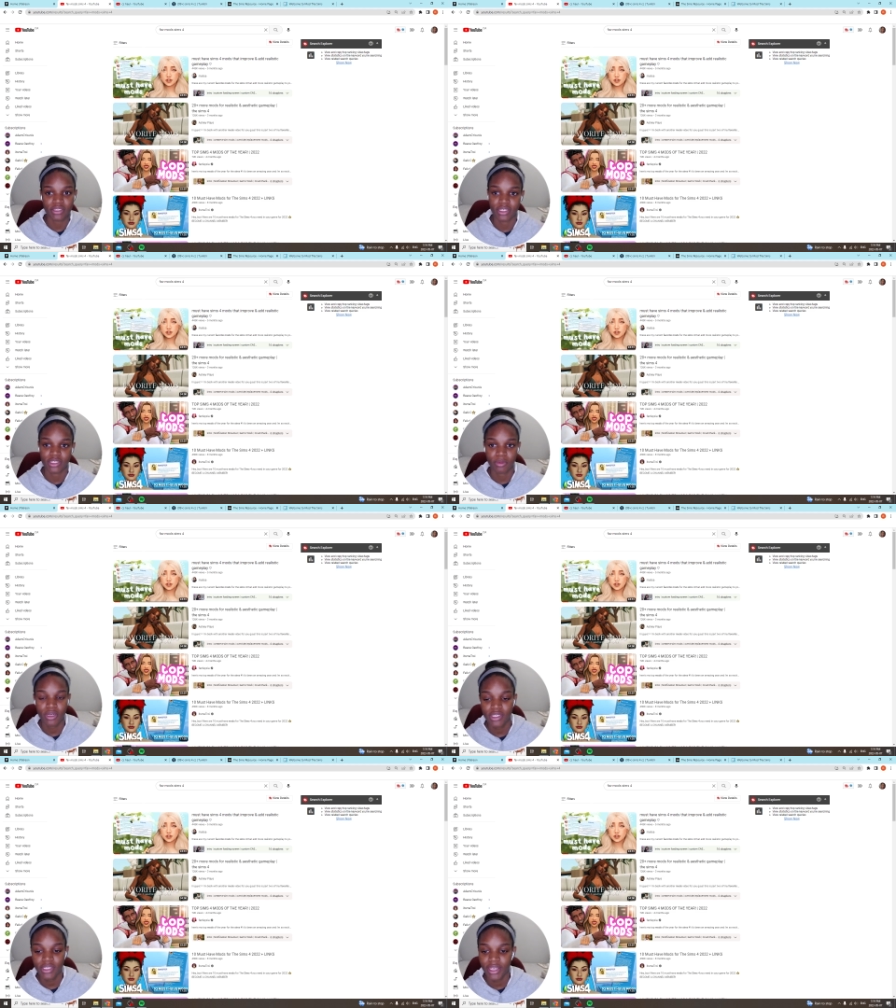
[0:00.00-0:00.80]
and custom
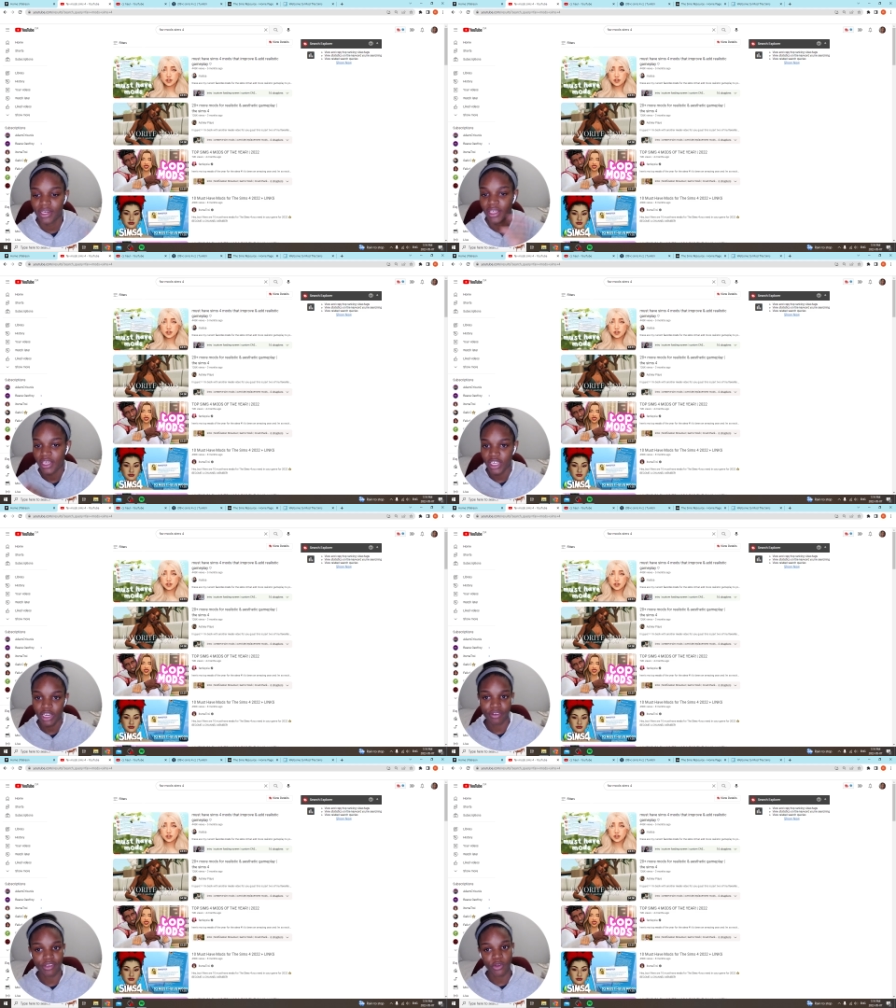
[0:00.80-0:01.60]
content. Here I
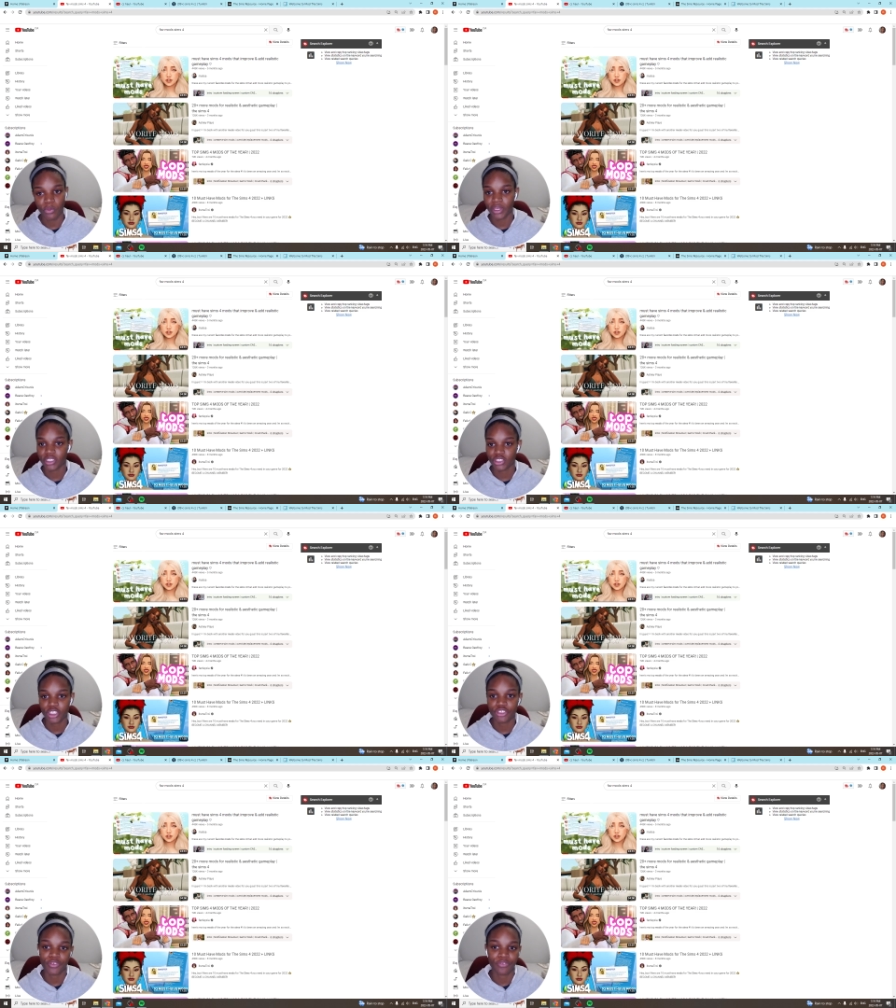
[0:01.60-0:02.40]
did a quick
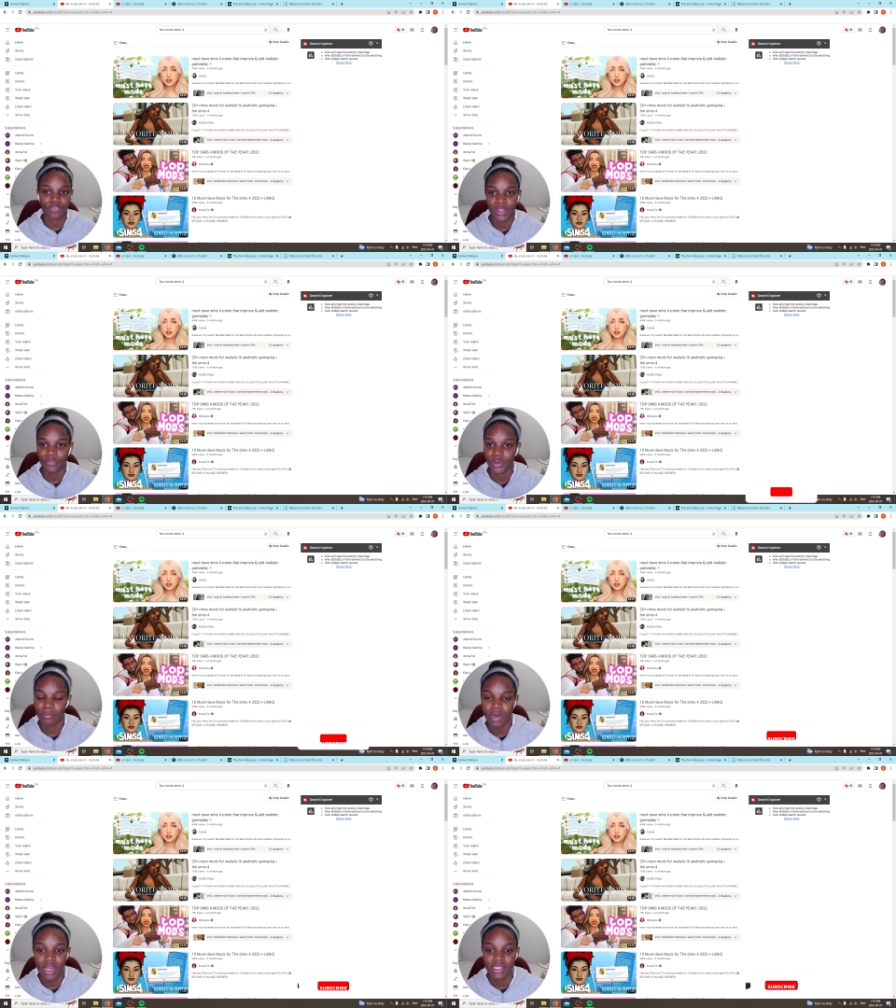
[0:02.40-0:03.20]
search of favorite mods,